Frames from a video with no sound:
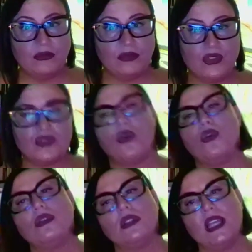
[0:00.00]
your
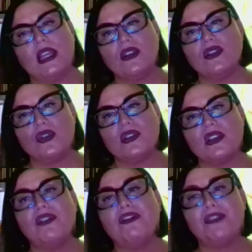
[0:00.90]
soul, and getting to know
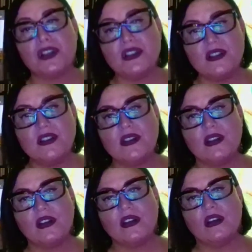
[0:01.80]
yourself first.